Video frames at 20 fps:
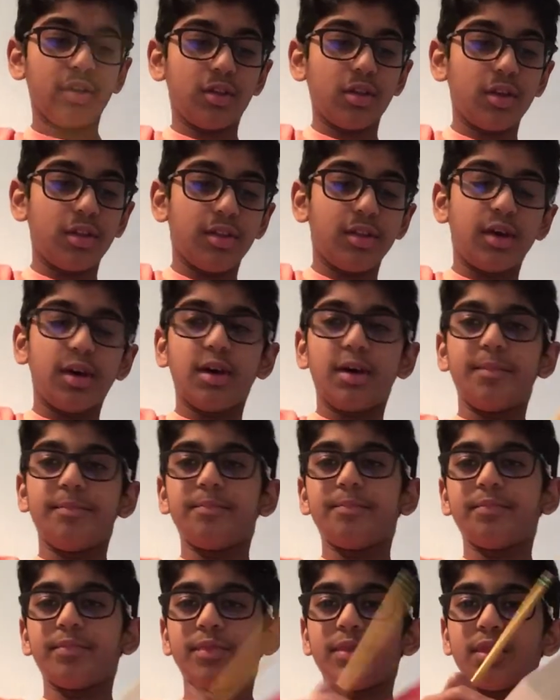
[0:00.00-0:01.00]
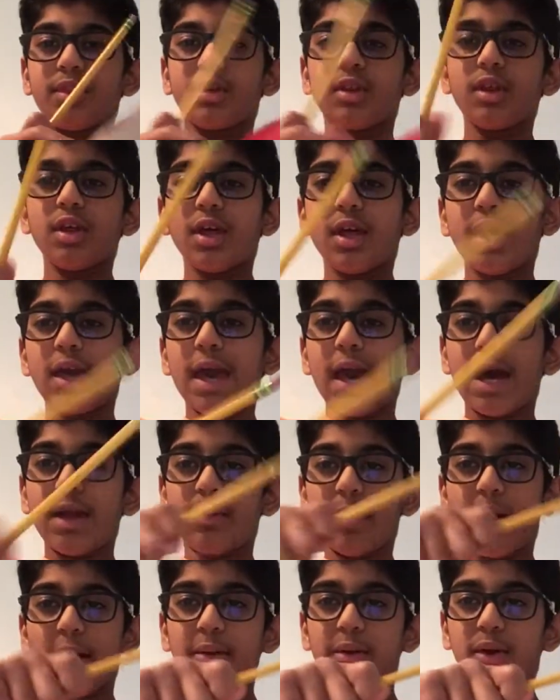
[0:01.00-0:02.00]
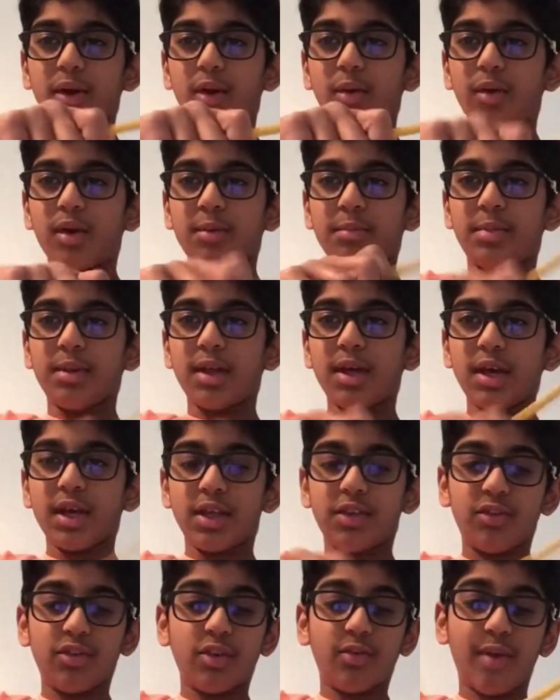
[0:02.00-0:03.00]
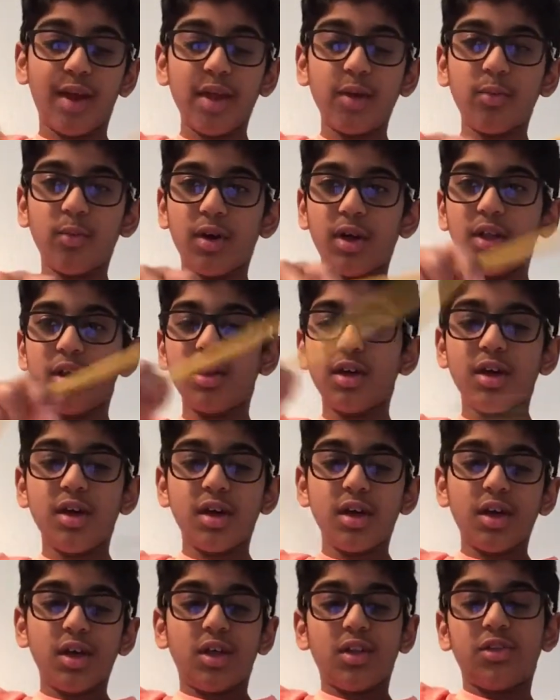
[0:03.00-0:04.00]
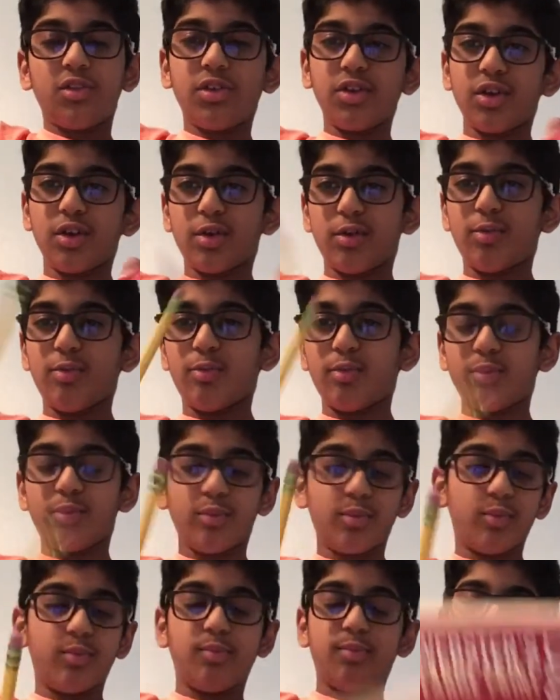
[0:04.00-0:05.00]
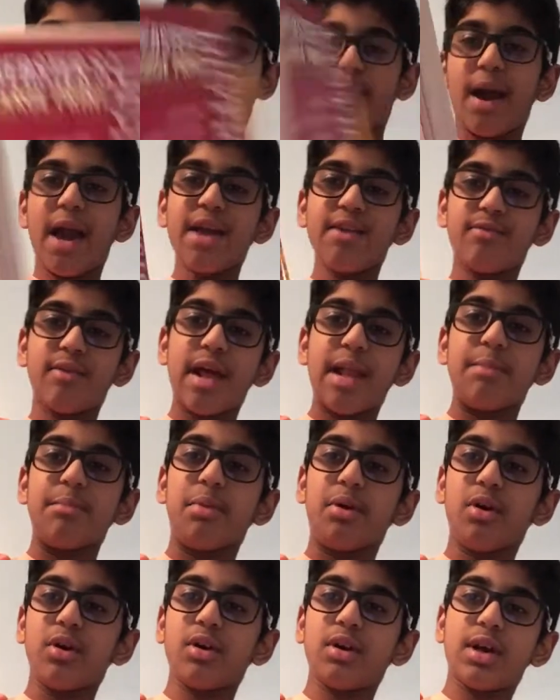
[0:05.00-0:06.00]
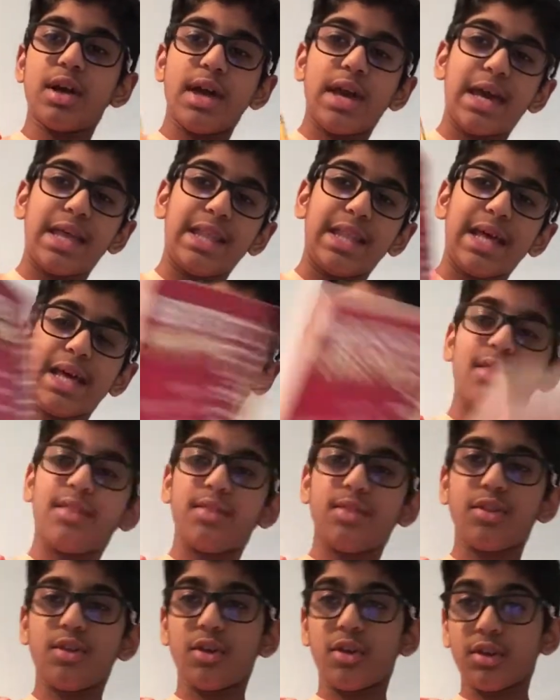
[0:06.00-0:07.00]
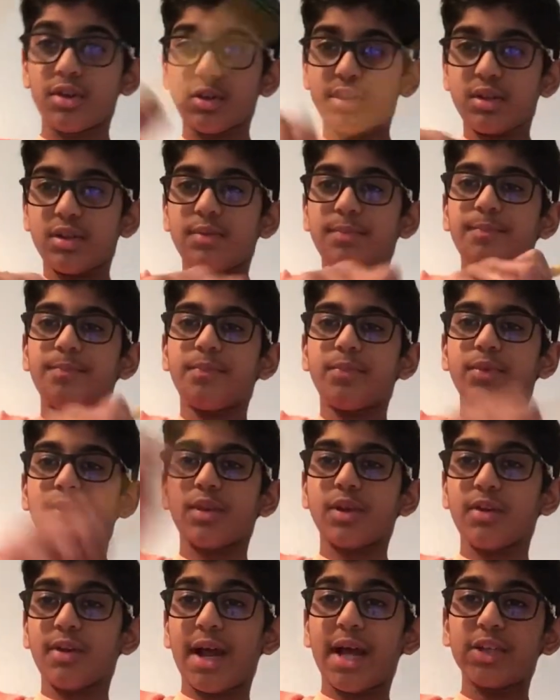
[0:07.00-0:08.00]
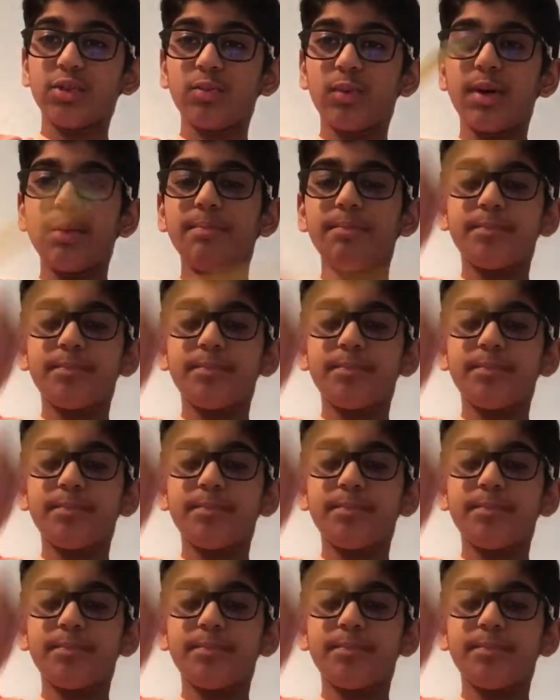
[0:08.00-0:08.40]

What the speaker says: to the, and how you're gonna want to play is the right one to my red book and like the craft one.